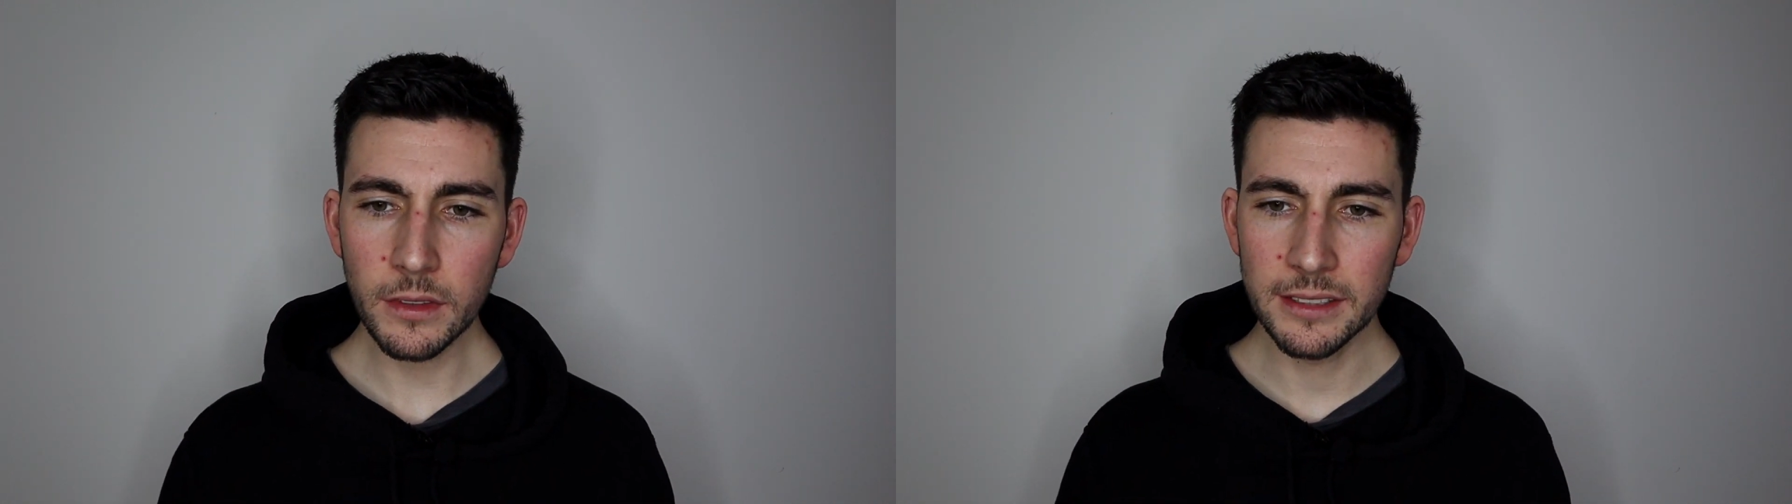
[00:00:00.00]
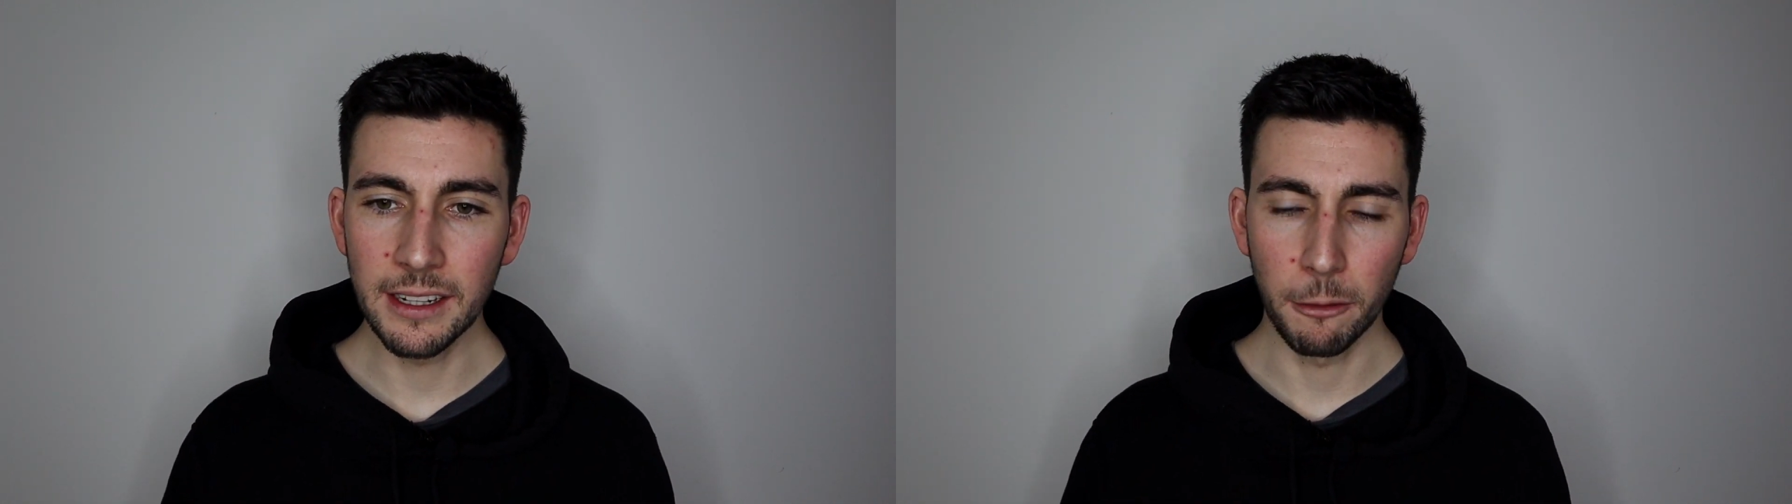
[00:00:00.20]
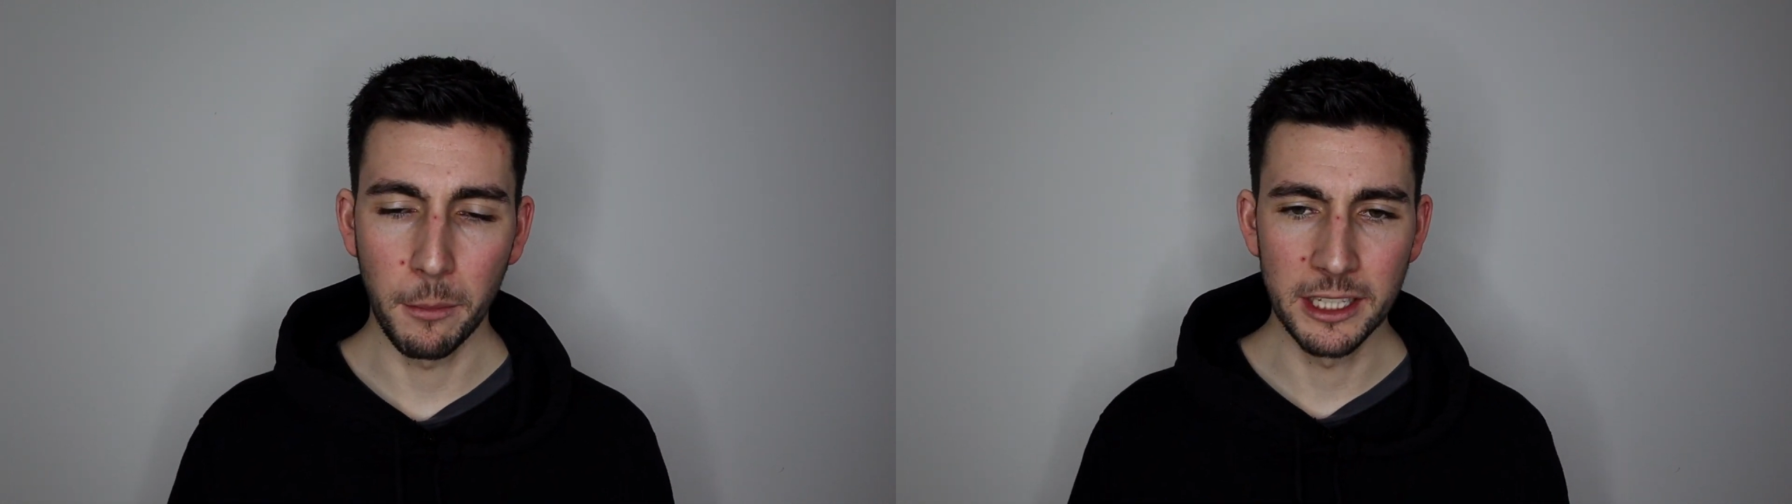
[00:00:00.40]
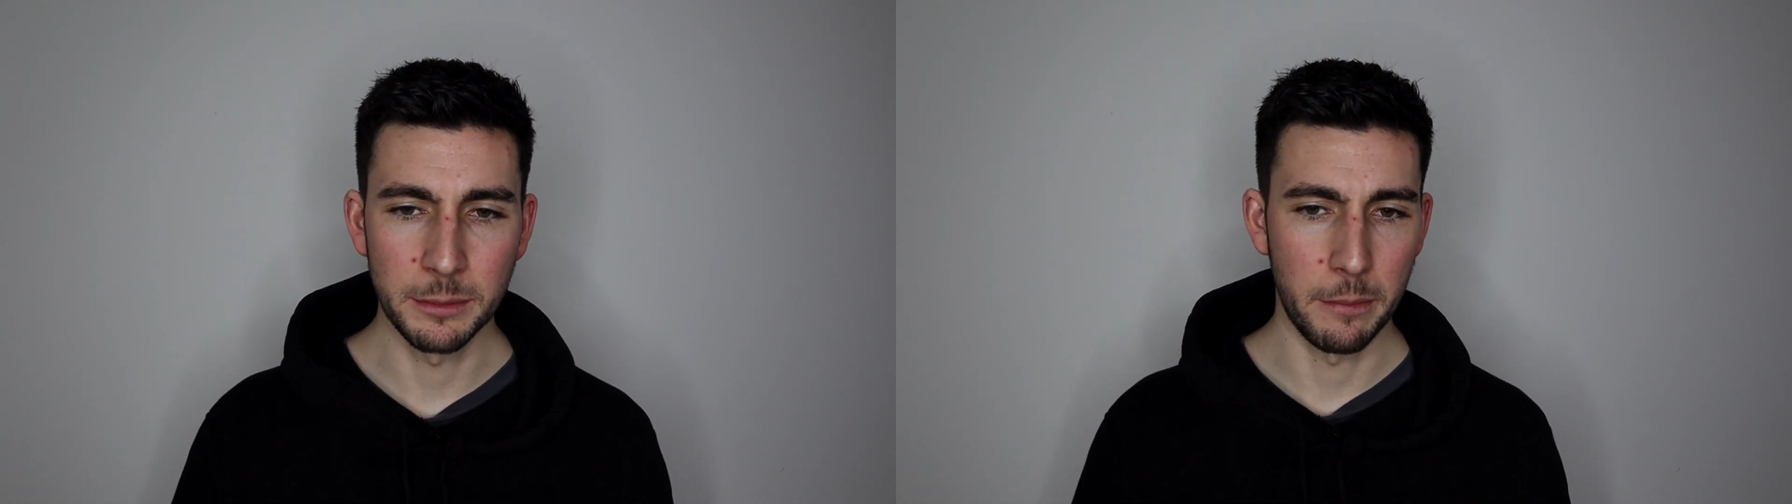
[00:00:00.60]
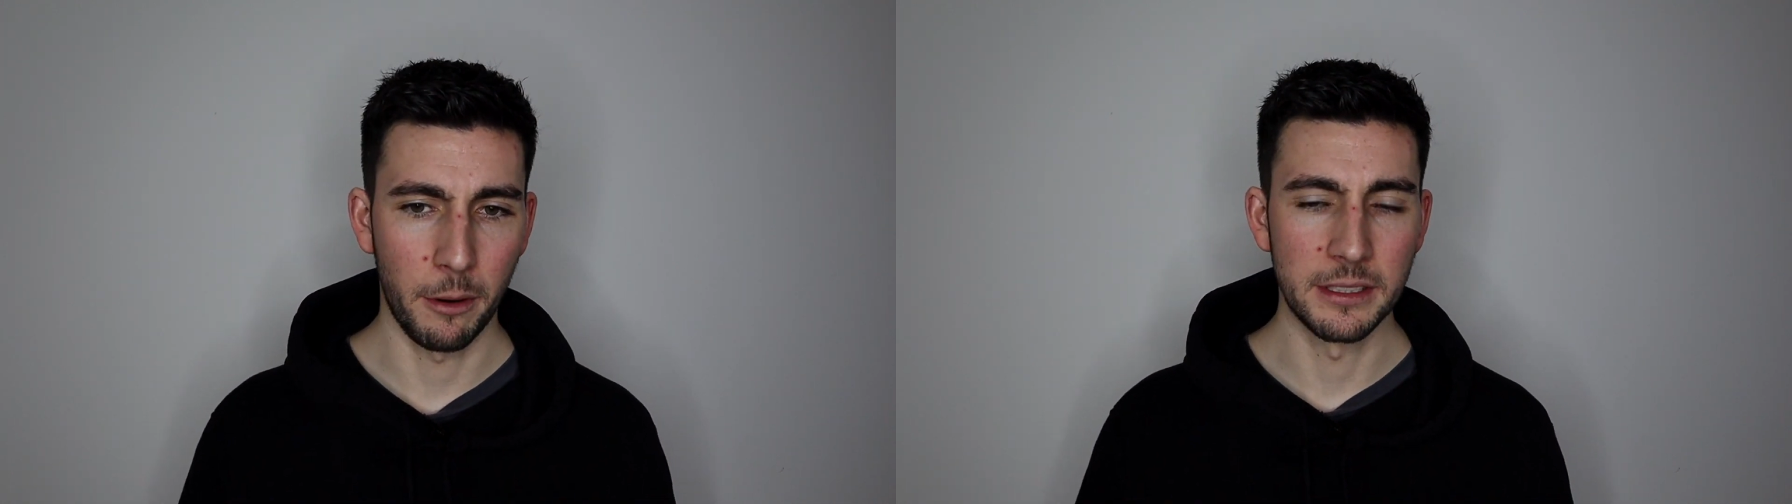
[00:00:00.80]
That reminds
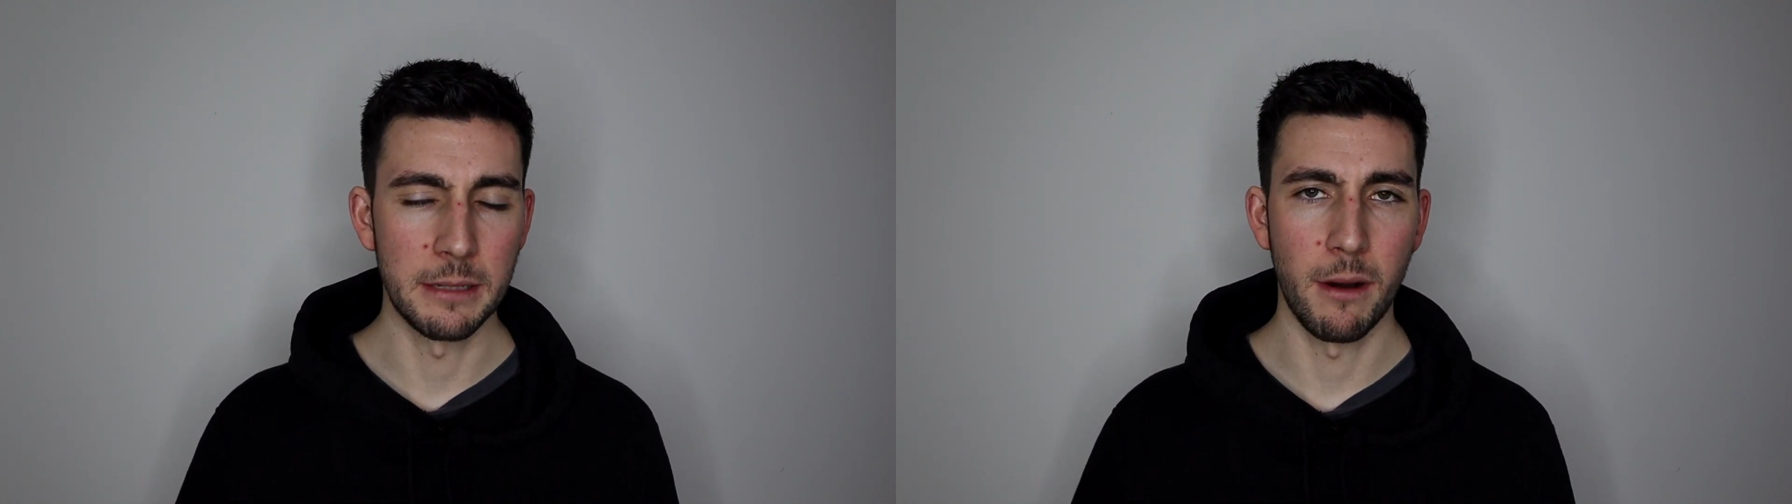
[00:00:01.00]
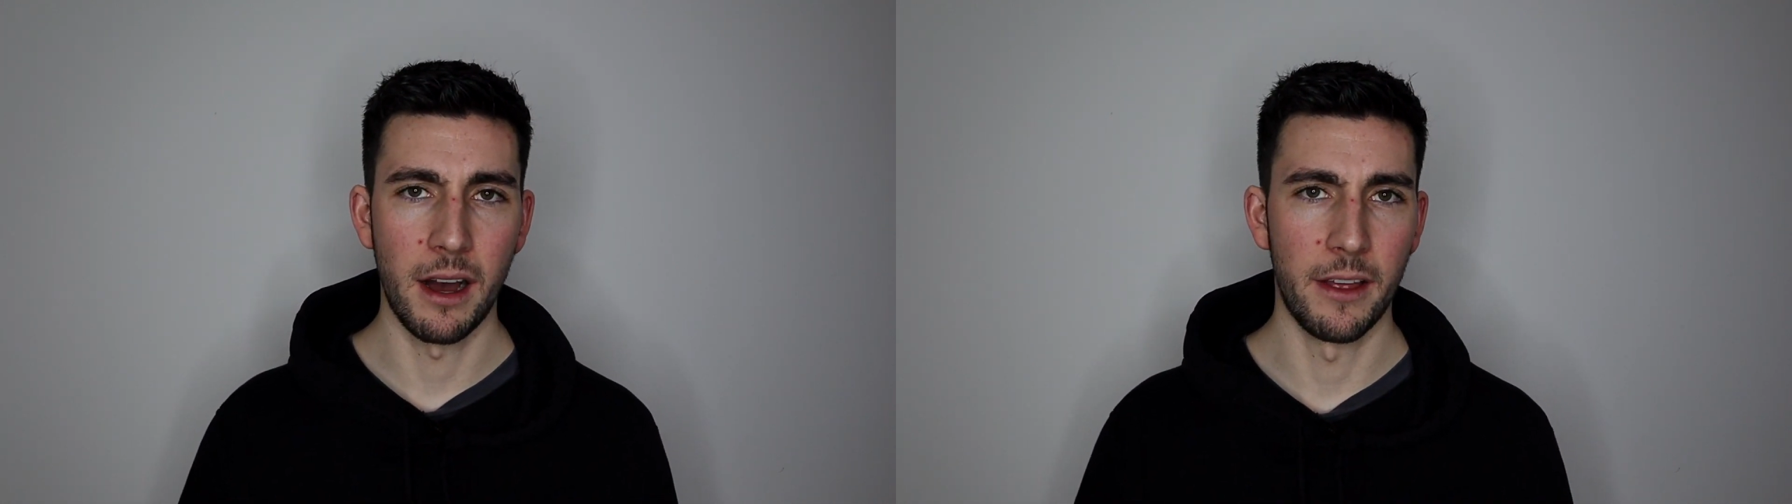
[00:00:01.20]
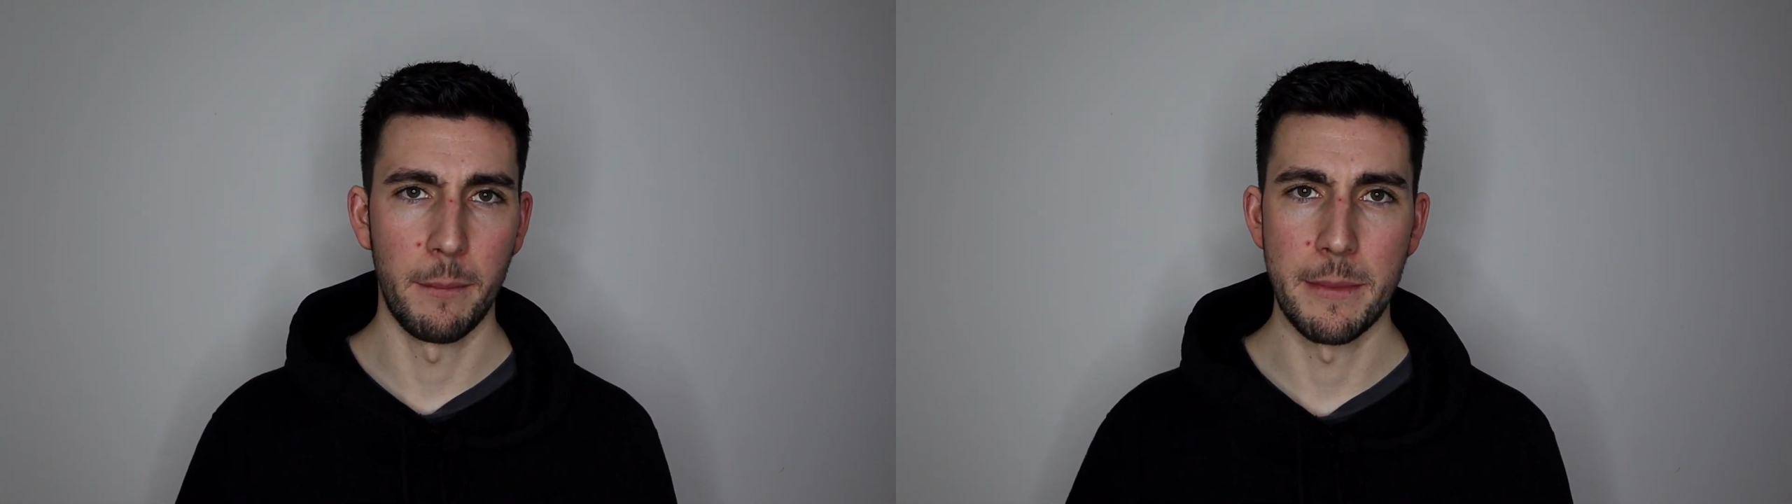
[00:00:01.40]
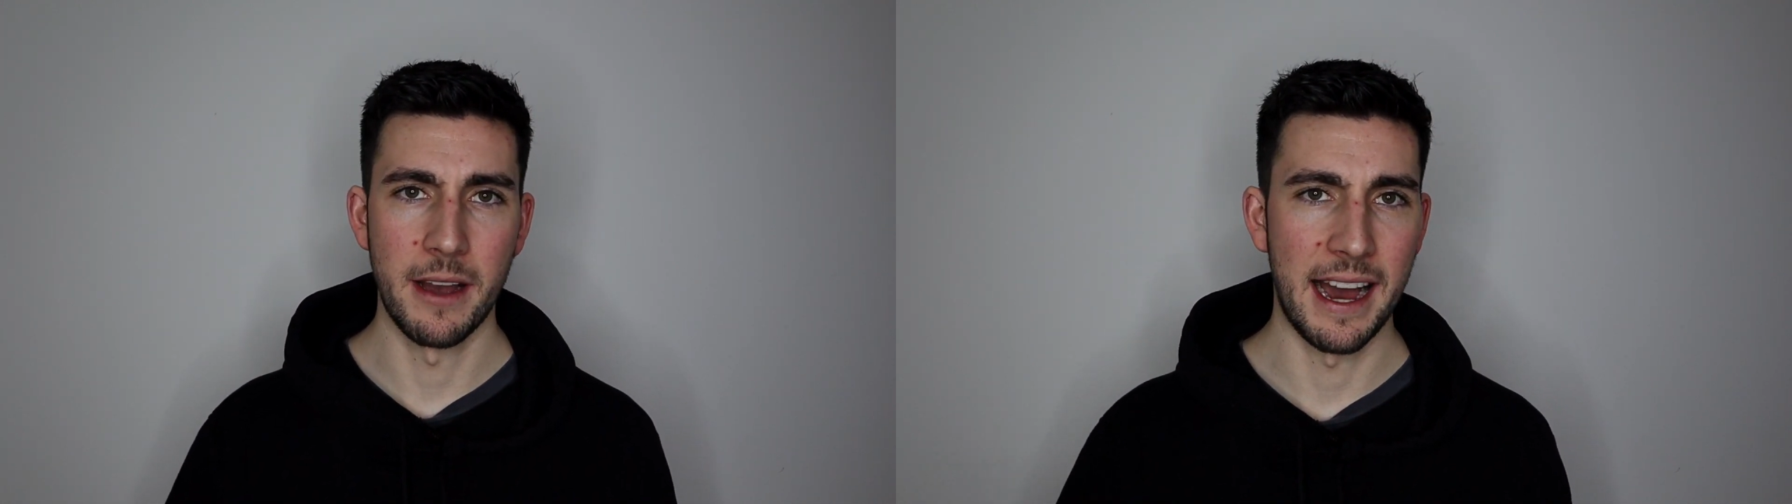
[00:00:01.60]
me of a protein bar that maybe I